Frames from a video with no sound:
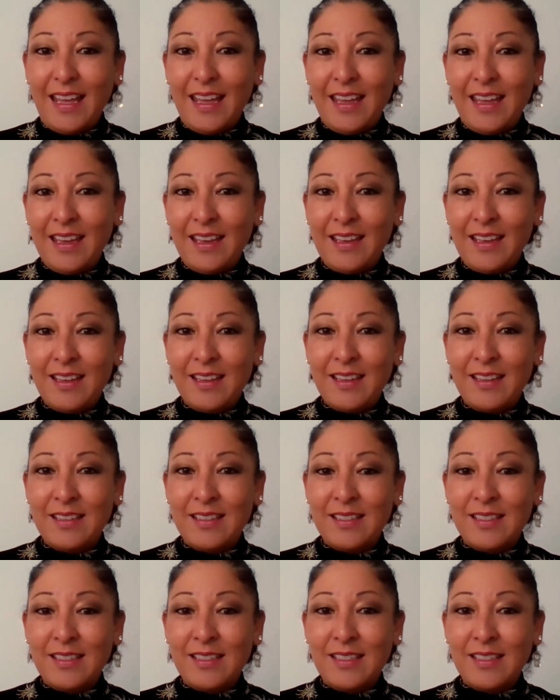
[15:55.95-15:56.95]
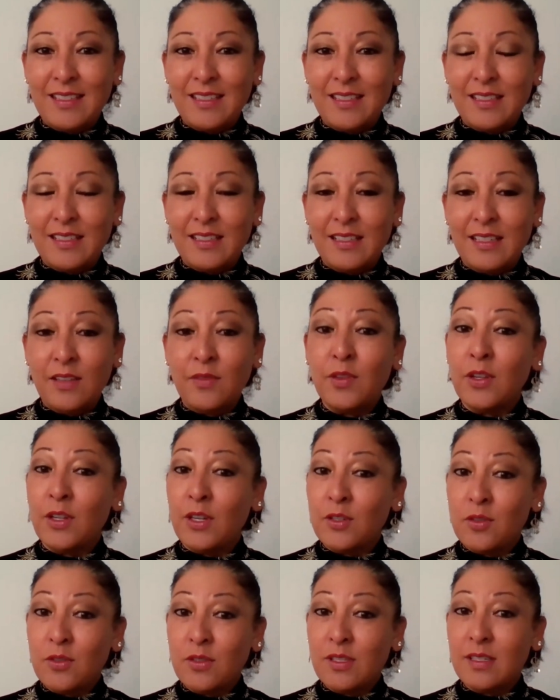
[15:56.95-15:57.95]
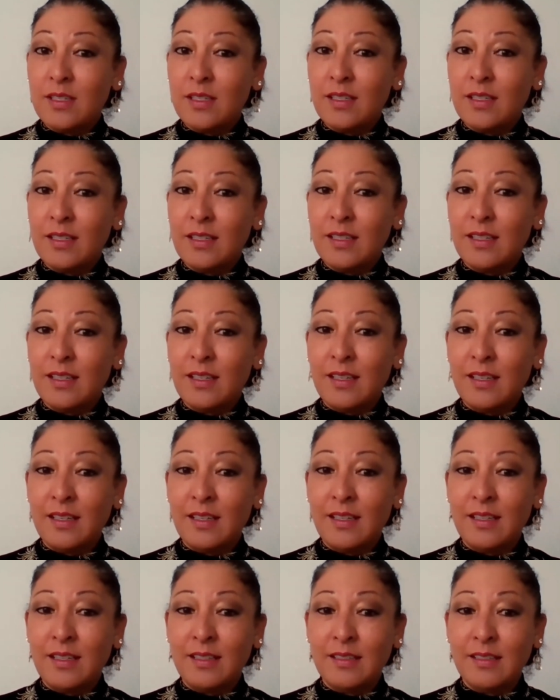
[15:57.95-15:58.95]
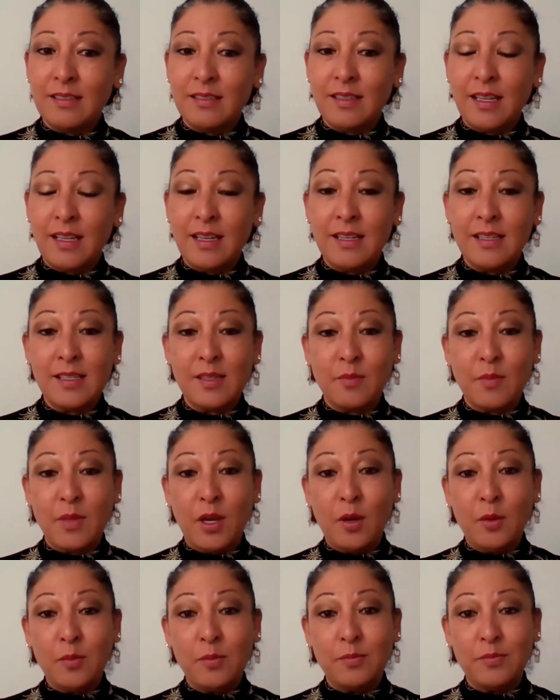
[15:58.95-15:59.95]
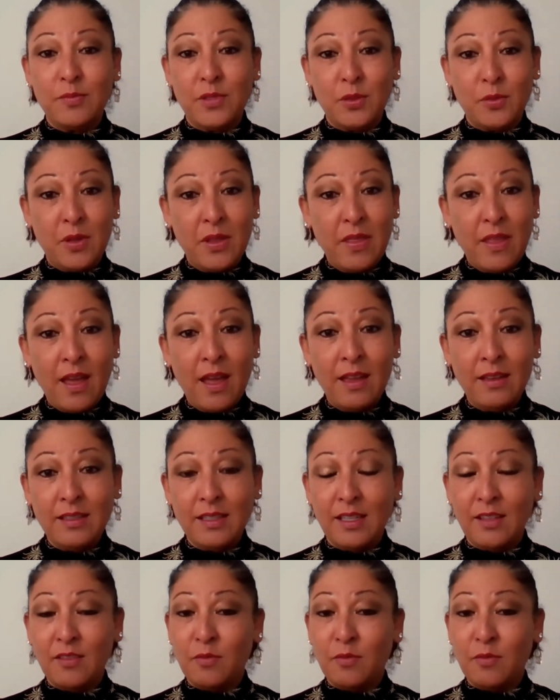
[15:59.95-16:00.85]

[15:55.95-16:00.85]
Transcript: And if you're interested in getting some help doing that,